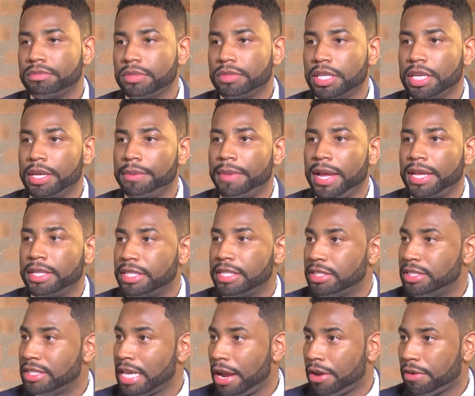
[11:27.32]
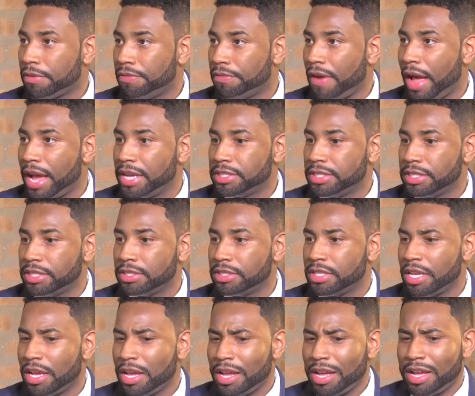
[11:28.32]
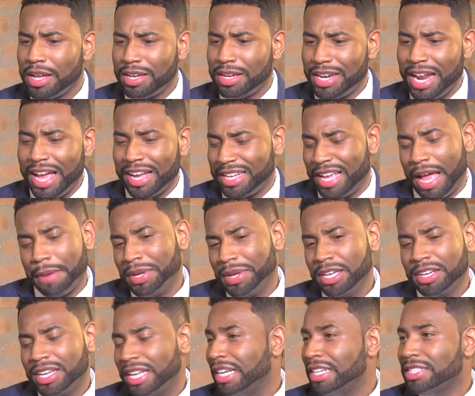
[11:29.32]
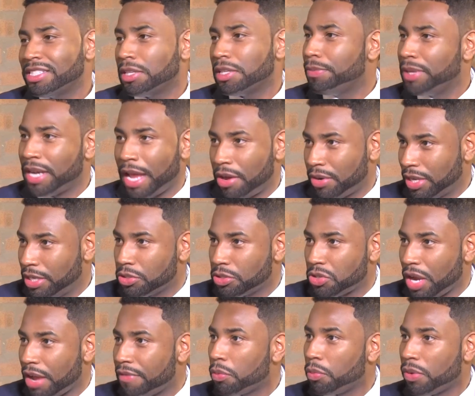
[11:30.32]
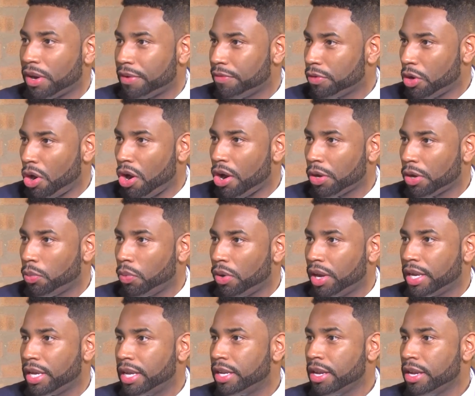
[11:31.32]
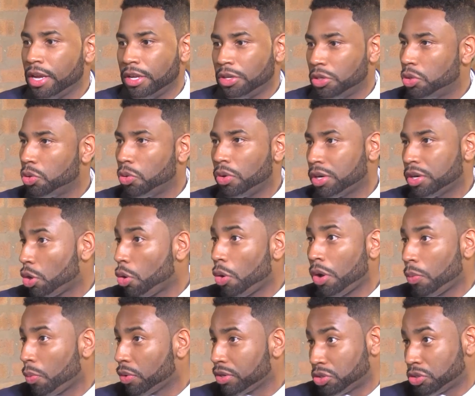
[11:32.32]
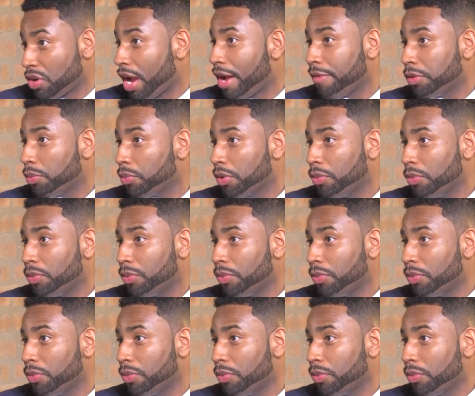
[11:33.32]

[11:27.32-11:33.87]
He made these sacrifices. I mean, he could easily been out here driving whatever car he wanted, traveling where